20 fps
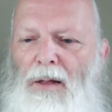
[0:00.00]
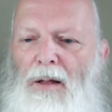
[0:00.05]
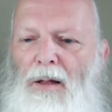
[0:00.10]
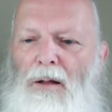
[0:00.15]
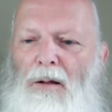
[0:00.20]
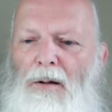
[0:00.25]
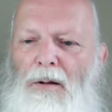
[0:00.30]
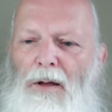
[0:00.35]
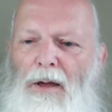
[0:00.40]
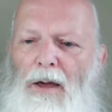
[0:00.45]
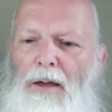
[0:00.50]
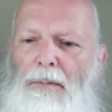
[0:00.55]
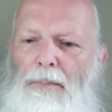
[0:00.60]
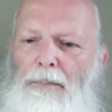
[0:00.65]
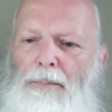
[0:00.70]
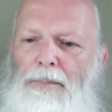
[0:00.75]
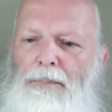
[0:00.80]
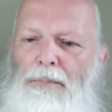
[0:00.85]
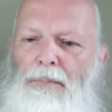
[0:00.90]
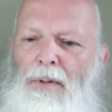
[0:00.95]
Okay?
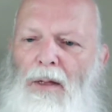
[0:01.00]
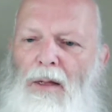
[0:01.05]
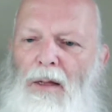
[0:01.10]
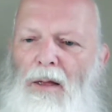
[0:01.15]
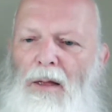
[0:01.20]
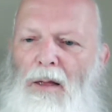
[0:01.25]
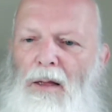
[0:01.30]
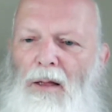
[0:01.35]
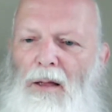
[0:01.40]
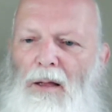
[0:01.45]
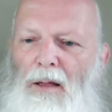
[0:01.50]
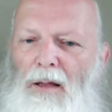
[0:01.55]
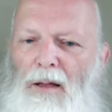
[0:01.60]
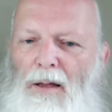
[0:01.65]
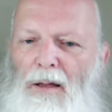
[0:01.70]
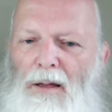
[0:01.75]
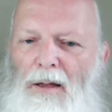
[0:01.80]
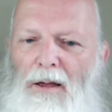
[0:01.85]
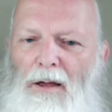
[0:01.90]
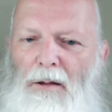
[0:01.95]

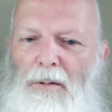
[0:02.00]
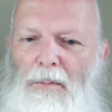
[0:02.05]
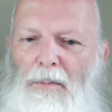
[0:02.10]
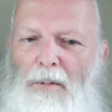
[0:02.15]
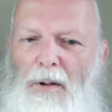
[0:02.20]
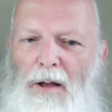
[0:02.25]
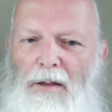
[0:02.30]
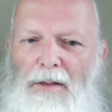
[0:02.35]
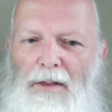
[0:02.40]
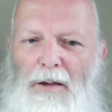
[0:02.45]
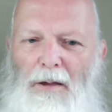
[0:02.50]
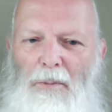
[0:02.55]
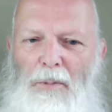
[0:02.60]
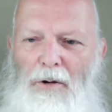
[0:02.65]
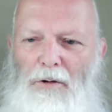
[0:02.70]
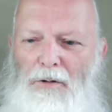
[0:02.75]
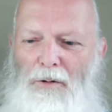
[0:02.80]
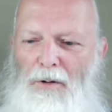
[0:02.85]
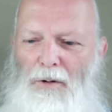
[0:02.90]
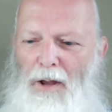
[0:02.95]
I think we
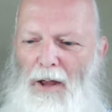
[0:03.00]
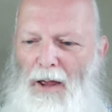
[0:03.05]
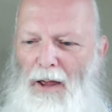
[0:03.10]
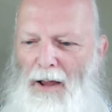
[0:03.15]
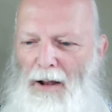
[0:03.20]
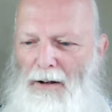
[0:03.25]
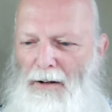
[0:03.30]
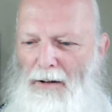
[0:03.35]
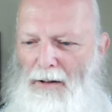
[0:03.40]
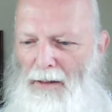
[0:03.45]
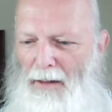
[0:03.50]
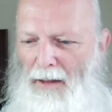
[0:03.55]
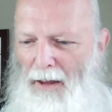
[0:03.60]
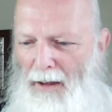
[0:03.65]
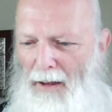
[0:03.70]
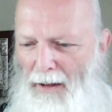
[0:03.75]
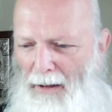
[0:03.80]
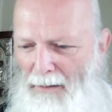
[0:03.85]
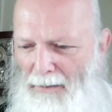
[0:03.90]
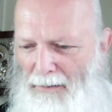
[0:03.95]
should end
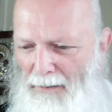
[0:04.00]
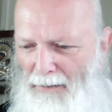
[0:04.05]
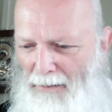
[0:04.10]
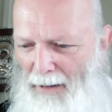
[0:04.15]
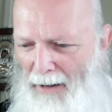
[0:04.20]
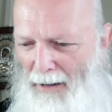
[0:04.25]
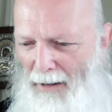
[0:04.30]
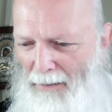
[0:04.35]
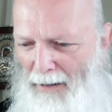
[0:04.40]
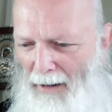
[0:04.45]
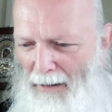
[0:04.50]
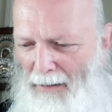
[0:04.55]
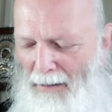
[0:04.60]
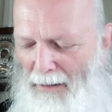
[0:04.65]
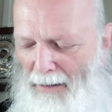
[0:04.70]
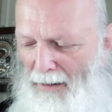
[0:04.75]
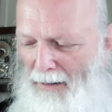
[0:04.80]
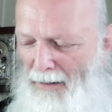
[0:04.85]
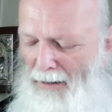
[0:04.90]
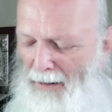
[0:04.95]
there, as it's now
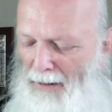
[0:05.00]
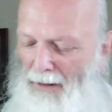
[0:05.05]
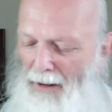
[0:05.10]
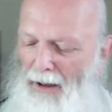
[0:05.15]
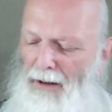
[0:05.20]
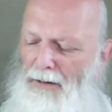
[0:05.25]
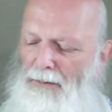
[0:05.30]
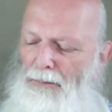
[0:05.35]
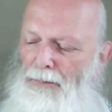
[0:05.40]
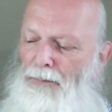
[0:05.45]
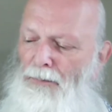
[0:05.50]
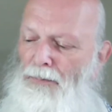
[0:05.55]
10:39.